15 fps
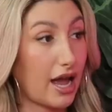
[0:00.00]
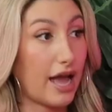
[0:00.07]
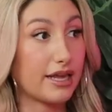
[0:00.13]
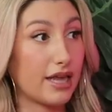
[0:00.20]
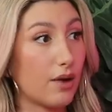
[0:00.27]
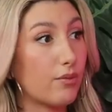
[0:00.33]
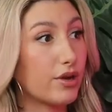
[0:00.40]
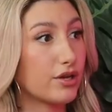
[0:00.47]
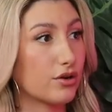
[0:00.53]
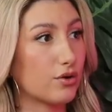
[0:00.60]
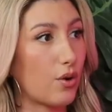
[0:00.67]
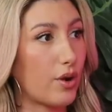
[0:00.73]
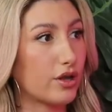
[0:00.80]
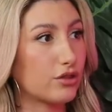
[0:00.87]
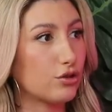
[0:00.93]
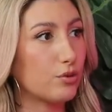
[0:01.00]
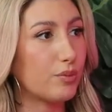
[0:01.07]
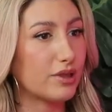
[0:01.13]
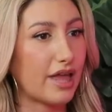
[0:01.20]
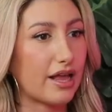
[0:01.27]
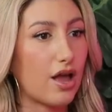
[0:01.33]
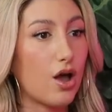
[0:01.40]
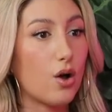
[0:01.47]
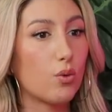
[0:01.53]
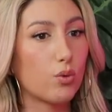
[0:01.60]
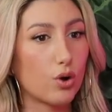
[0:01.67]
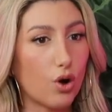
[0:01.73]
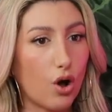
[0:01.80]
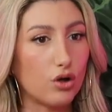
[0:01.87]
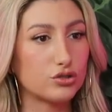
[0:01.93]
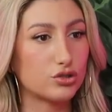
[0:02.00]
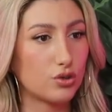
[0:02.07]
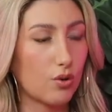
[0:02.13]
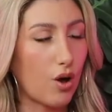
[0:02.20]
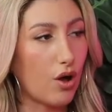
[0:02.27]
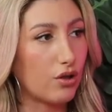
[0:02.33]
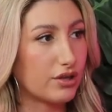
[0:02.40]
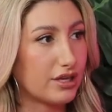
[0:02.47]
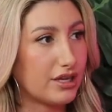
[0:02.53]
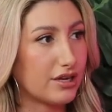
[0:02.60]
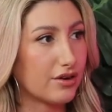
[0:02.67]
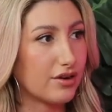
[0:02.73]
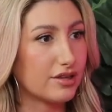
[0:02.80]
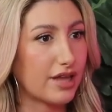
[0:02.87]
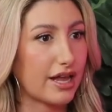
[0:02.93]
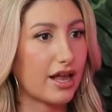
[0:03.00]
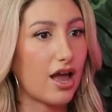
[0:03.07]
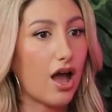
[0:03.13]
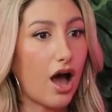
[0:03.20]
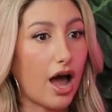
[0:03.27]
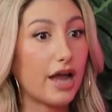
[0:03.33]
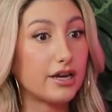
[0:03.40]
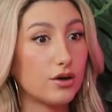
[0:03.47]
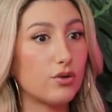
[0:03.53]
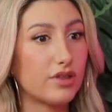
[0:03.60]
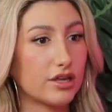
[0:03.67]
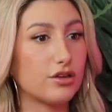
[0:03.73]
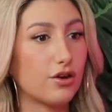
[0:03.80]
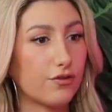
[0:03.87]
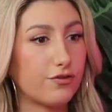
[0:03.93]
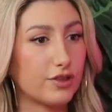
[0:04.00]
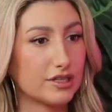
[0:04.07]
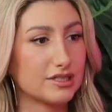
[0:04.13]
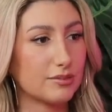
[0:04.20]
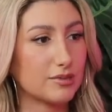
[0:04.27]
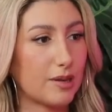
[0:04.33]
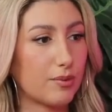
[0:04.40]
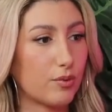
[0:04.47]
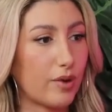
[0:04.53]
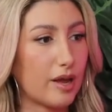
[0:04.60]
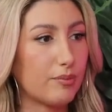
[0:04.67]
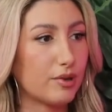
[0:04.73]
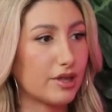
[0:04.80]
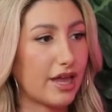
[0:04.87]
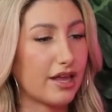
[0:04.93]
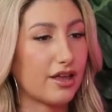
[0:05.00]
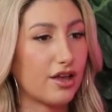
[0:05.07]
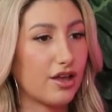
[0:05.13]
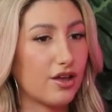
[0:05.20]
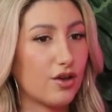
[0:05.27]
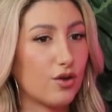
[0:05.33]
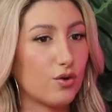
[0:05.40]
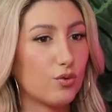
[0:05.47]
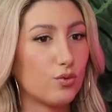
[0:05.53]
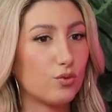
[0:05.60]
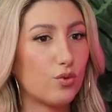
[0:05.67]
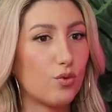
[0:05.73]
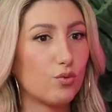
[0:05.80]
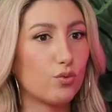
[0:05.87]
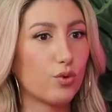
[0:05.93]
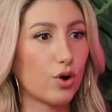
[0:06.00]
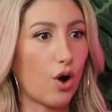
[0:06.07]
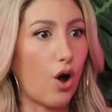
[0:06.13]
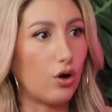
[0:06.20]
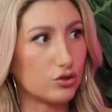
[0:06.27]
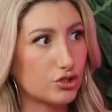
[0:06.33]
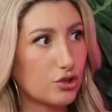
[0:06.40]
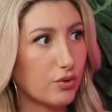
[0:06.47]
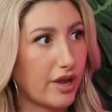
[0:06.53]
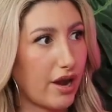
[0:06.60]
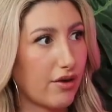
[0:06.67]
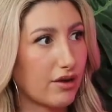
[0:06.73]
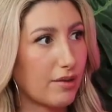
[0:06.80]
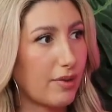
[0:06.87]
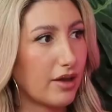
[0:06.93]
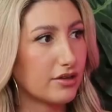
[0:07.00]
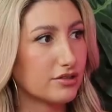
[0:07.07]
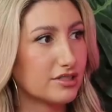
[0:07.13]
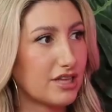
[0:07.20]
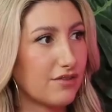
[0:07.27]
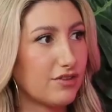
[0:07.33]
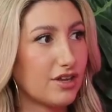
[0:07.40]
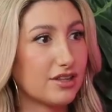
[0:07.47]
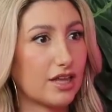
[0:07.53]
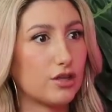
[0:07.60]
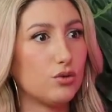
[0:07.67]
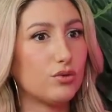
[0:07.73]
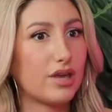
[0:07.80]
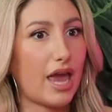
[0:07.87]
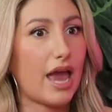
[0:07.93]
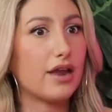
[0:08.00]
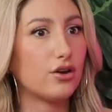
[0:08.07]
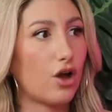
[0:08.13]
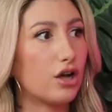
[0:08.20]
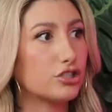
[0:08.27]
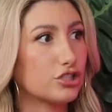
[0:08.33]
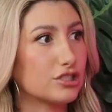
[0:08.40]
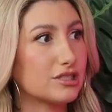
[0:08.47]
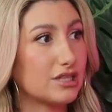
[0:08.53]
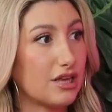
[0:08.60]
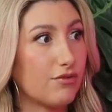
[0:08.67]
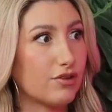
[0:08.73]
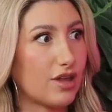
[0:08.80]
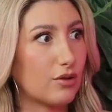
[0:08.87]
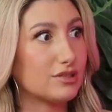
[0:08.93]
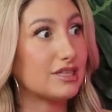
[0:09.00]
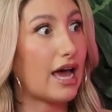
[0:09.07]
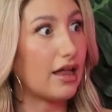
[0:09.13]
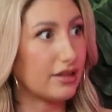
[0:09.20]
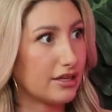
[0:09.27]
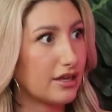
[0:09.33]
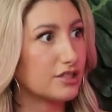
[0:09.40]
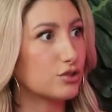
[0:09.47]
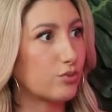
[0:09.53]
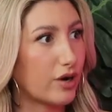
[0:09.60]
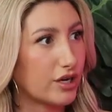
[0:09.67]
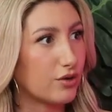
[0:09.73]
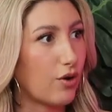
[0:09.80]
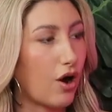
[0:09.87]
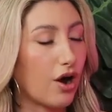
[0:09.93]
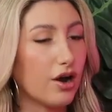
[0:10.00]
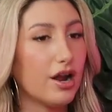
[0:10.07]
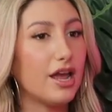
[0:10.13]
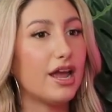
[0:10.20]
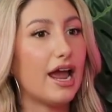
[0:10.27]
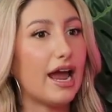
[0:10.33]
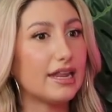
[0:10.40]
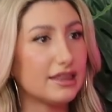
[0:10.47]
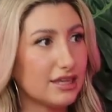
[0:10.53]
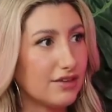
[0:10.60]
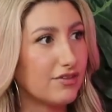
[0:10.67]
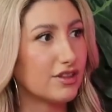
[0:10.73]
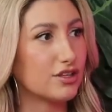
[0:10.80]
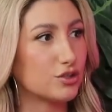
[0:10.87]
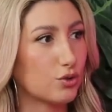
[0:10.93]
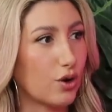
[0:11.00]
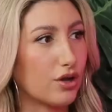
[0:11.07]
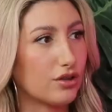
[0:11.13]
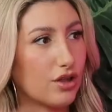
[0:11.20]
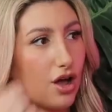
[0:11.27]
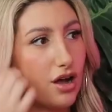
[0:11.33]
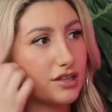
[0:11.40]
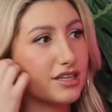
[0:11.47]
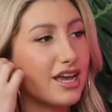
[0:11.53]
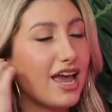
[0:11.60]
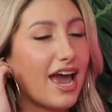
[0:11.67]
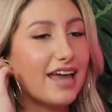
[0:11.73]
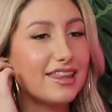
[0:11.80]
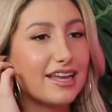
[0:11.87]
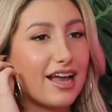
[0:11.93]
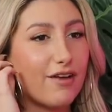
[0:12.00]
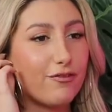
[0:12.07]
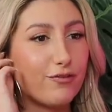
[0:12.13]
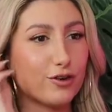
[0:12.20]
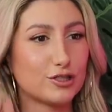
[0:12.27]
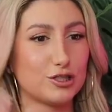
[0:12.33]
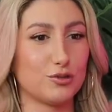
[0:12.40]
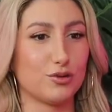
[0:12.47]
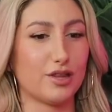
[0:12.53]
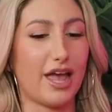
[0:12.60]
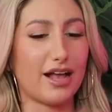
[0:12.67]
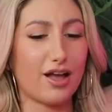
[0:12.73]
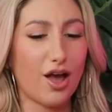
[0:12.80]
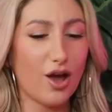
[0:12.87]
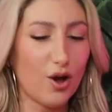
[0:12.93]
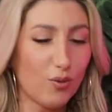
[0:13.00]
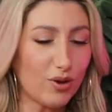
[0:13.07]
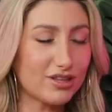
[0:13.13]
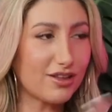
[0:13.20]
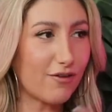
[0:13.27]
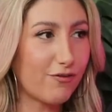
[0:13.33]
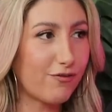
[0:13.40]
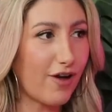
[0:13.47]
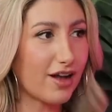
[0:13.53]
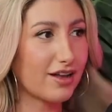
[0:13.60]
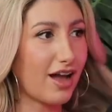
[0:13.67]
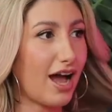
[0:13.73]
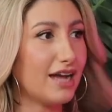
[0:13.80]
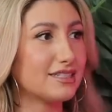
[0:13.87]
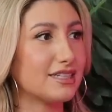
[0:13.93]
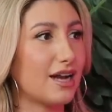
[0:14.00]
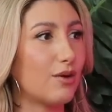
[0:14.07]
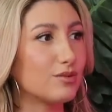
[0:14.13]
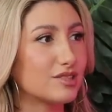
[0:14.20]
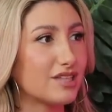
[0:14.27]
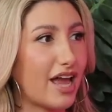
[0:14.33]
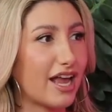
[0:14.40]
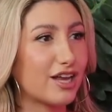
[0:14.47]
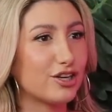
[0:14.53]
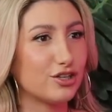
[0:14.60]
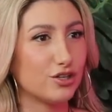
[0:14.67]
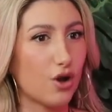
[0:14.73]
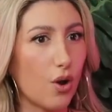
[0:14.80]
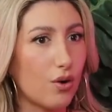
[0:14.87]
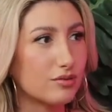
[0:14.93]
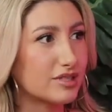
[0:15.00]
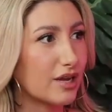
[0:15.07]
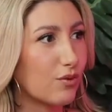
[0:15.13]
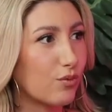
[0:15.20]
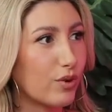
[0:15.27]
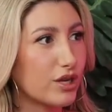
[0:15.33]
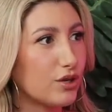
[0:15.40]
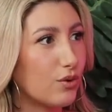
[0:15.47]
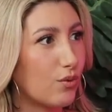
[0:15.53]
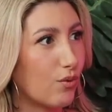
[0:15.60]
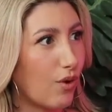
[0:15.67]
I get what you're going through, but like, we're also all here. And like, I know that you're feeling some type of way, but like, we're also caring about your safety, and like, you cannot just leave without telling us where you are and leaving the door unlocked. And like, at first you were like, what the fuck, guys? And I was like, no, I was like, what do you want?